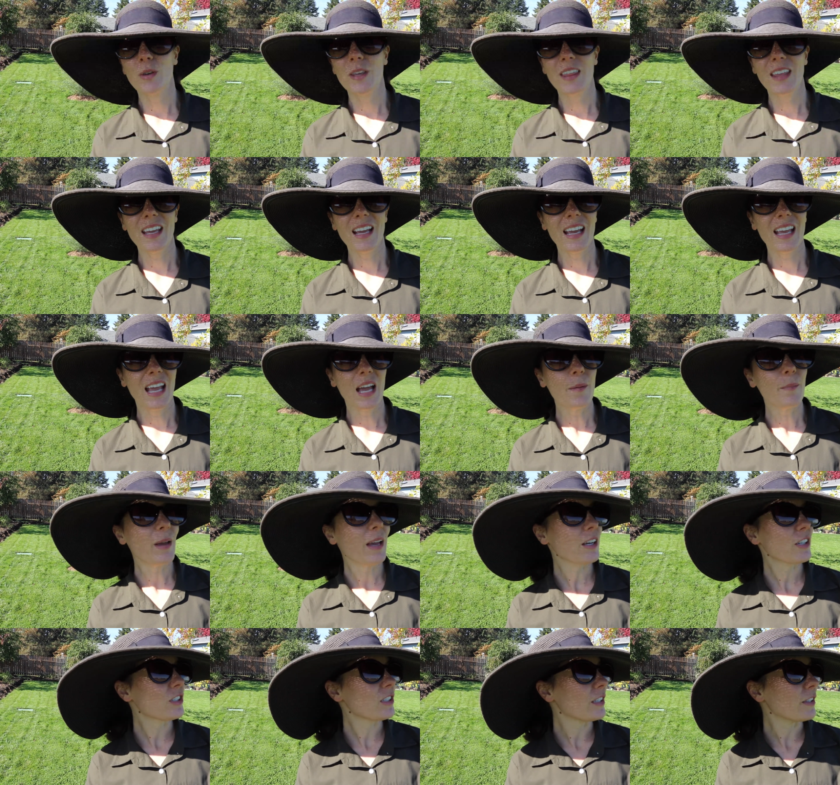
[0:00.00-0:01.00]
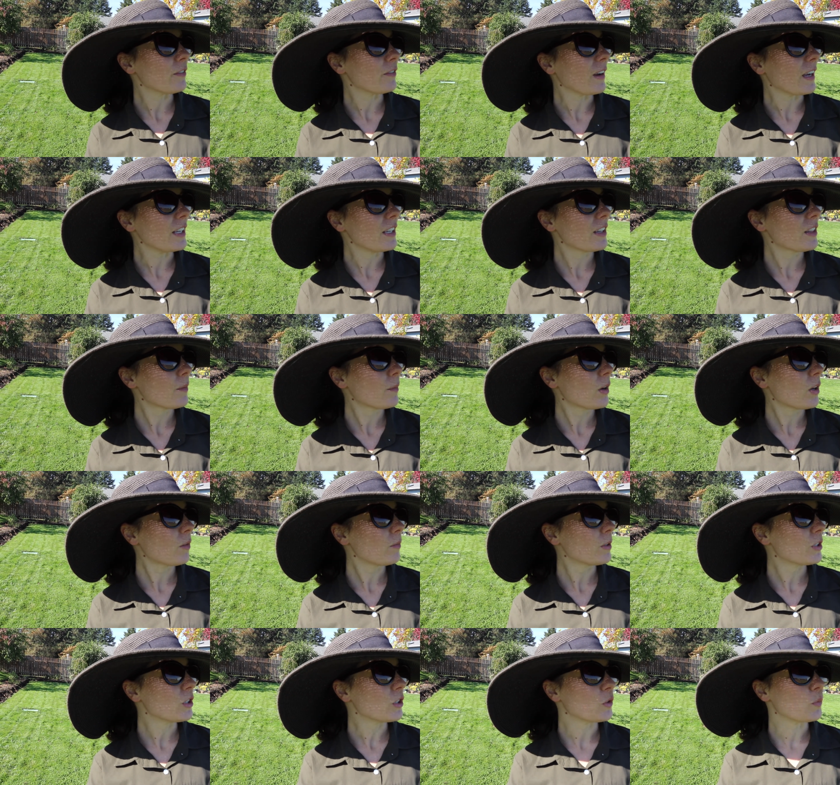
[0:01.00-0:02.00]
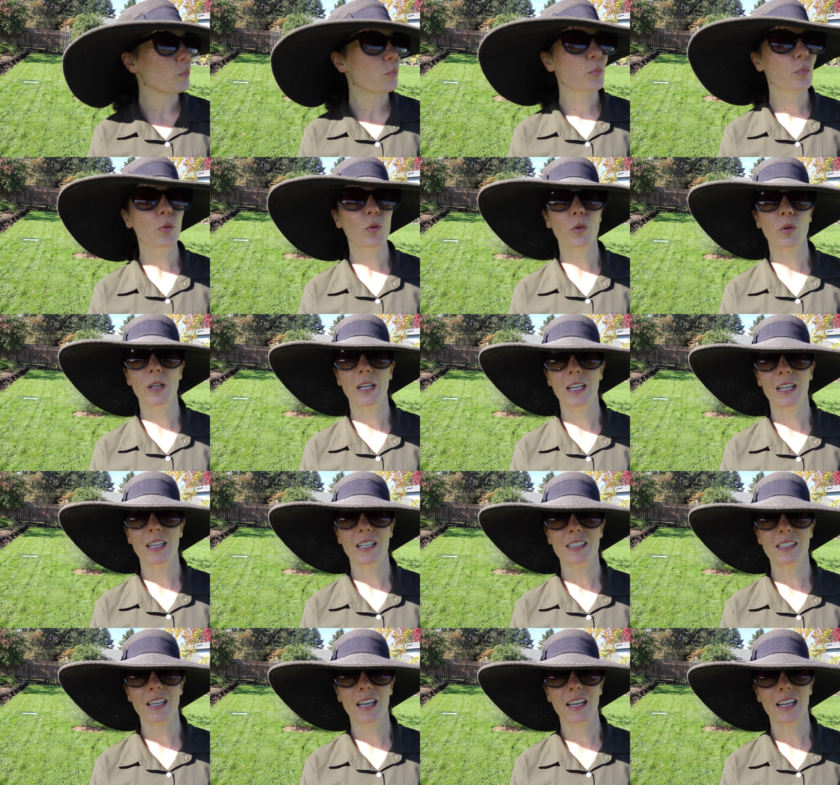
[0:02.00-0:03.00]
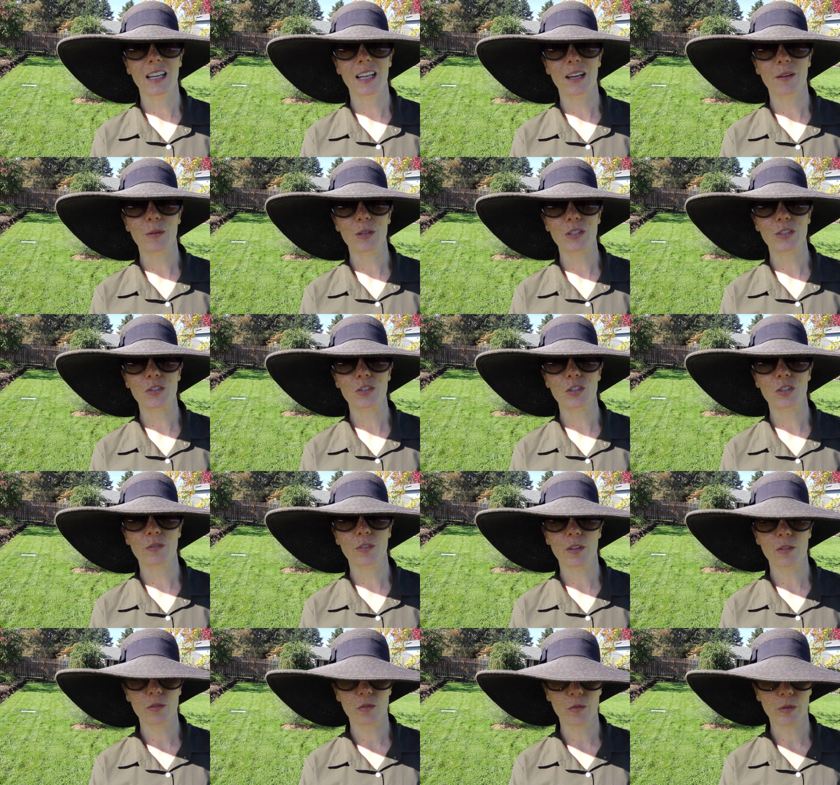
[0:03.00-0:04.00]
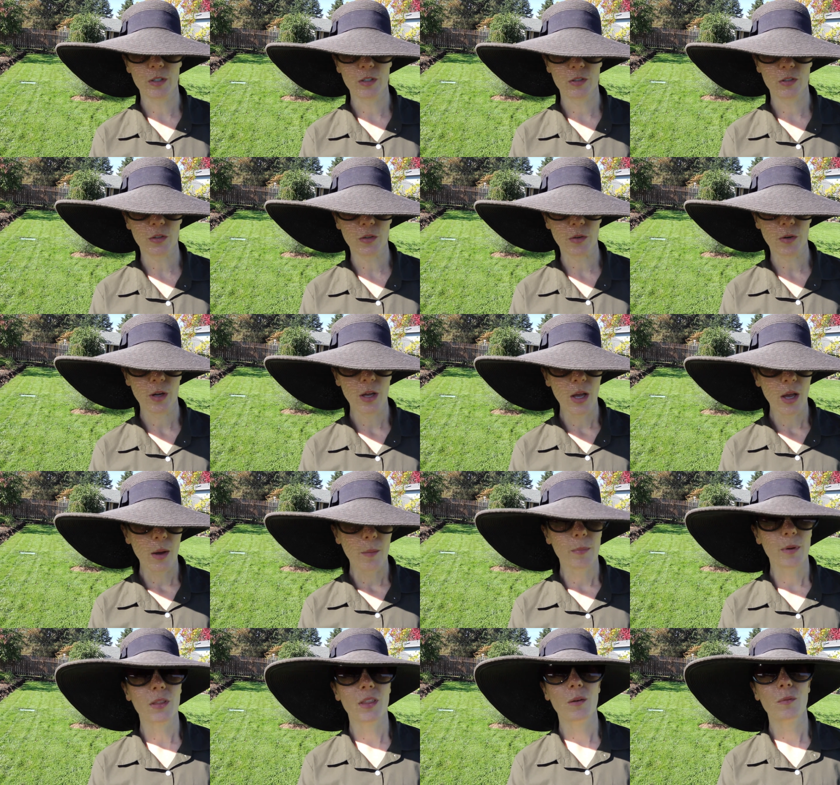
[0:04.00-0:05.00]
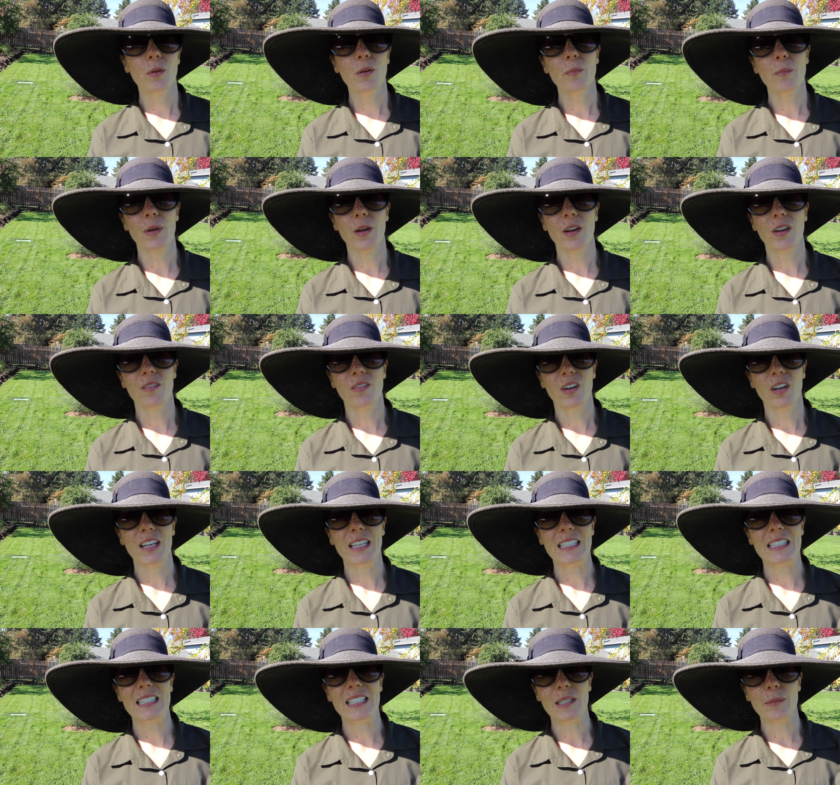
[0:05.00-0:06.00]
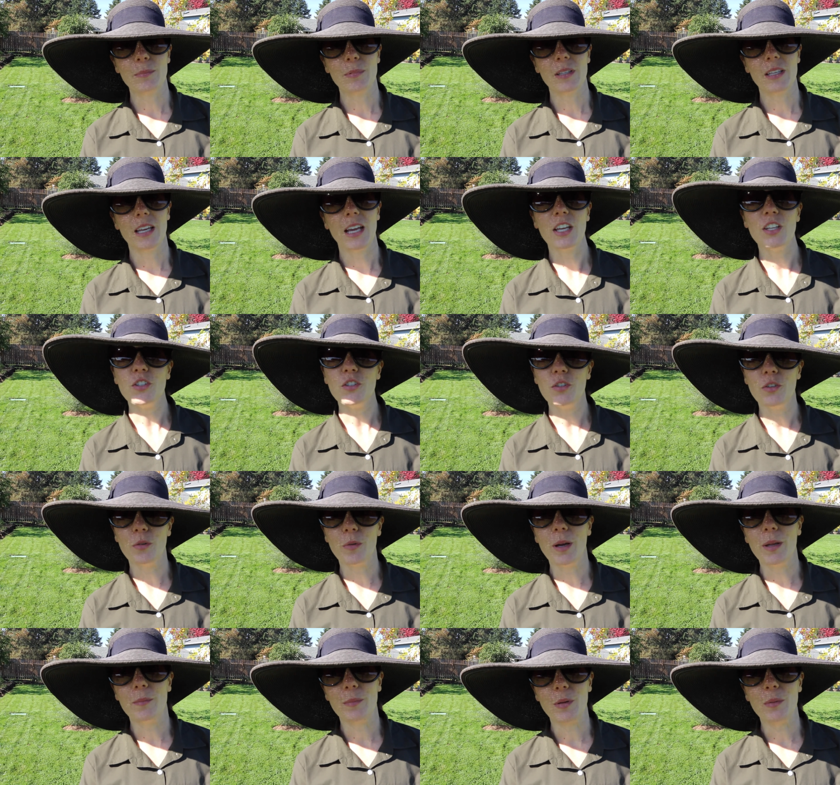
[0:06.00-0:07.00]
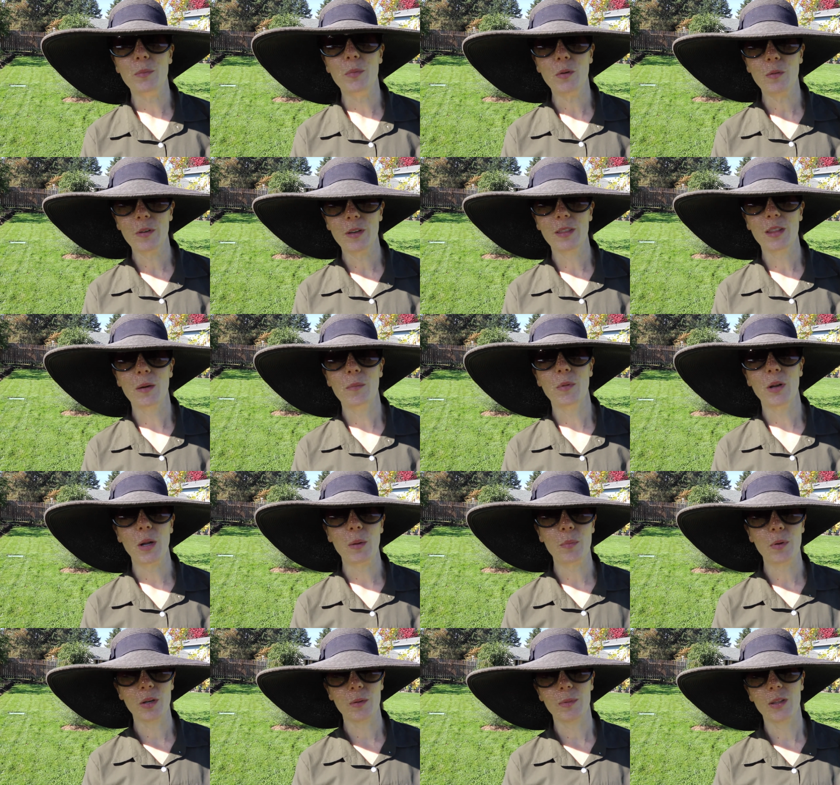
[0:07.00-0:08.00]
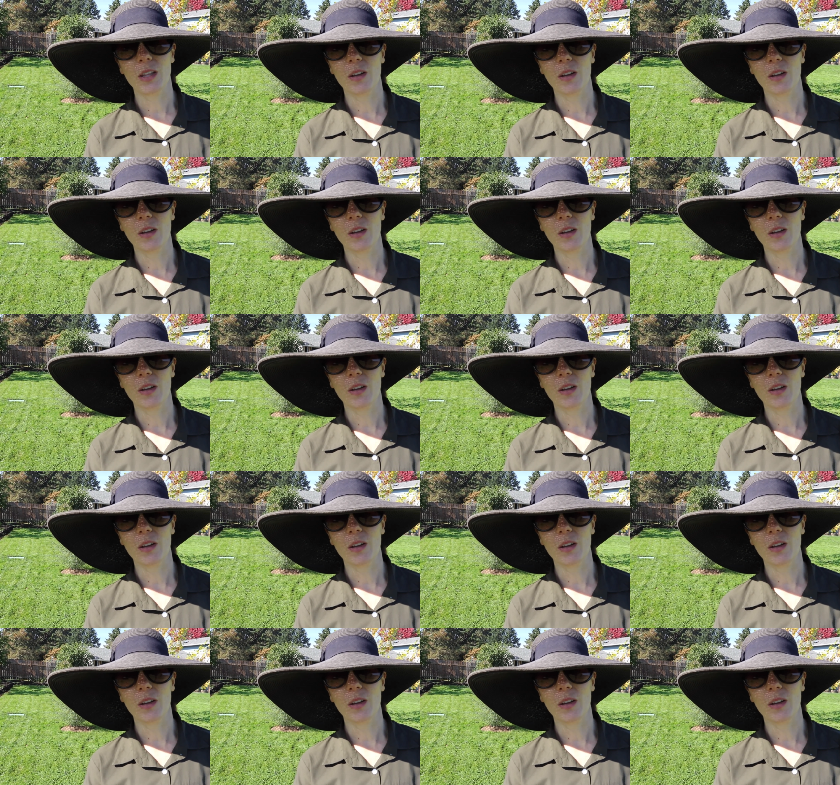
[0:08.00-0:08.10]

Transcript: think I am actually finding them all, which is pretty exciting. I wasn't sure if I was going to, but they weren't buried very deeply. I knew I'd be moving them when I put them in the